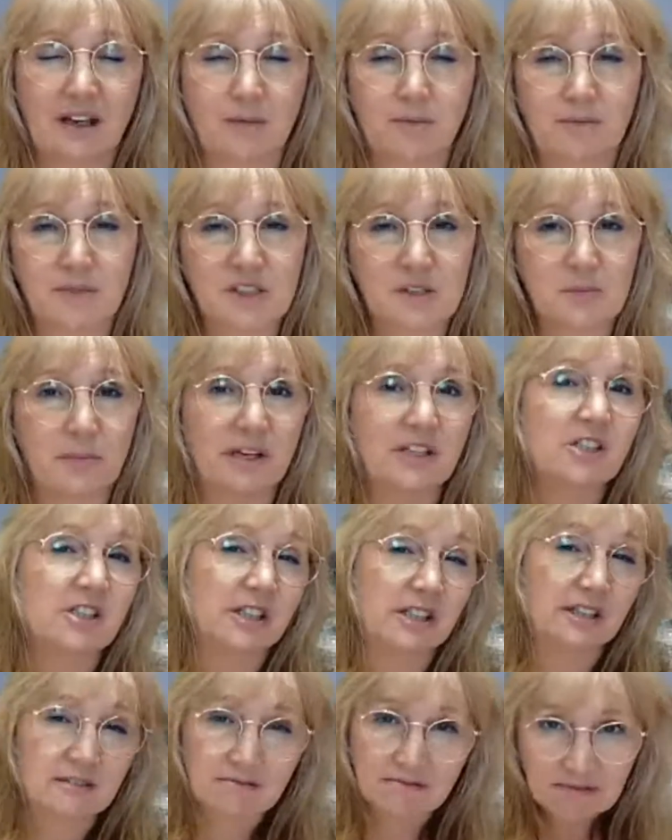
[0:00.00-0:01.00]

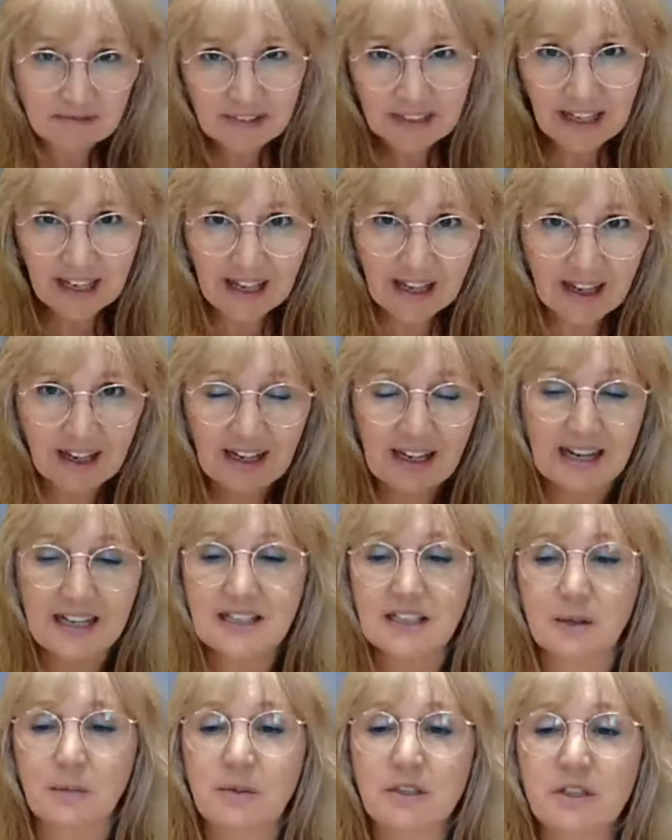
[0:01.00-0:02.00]
smudging,
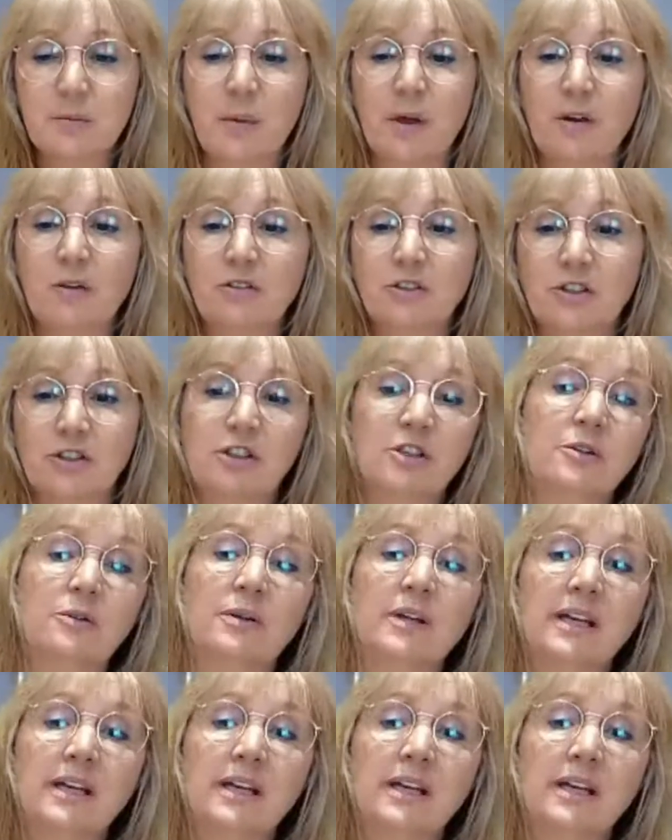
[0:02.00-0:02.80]
cleansing with smoke to do.